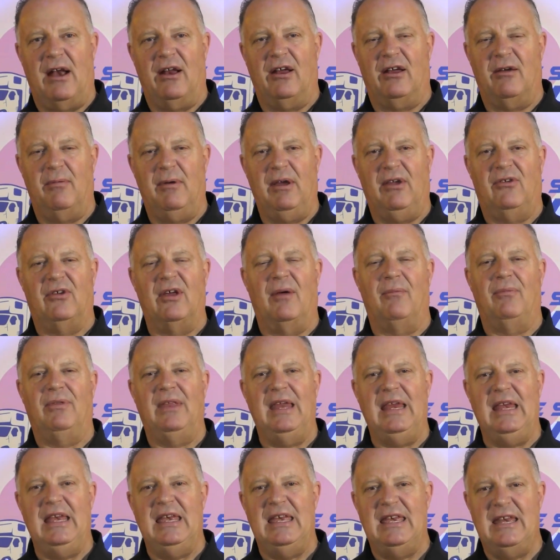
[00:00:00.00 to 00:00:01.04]
It could be
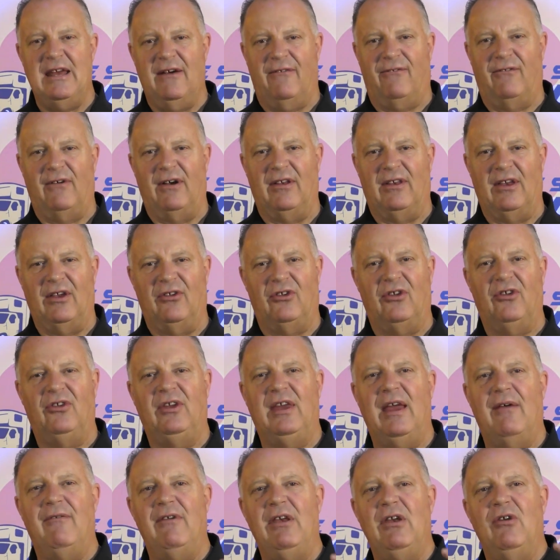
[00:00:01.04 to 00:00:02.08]
something different. This is
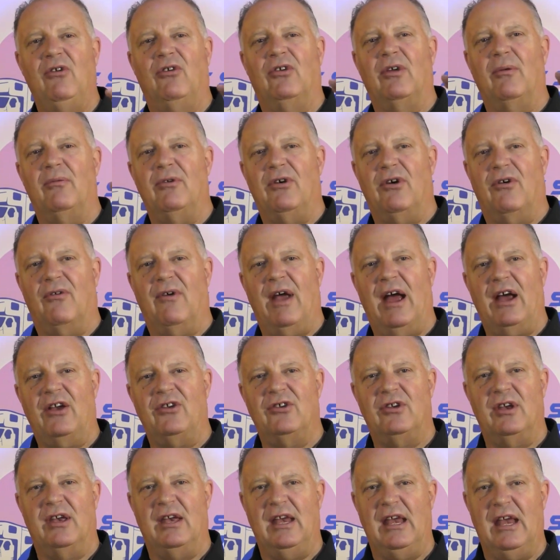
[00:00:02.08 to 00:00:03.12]
giving you some
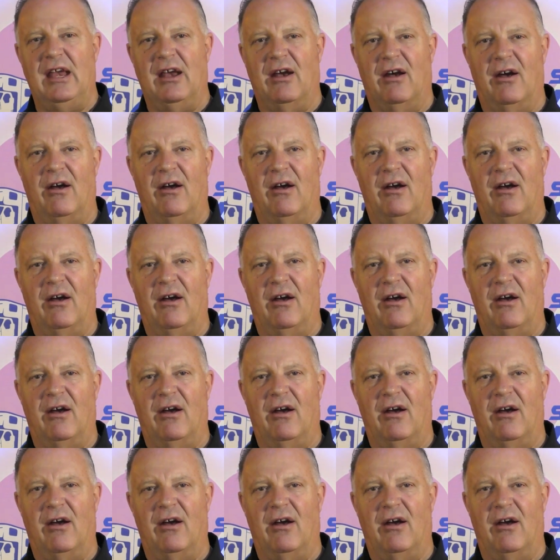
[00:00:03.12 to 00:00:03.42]
direction here.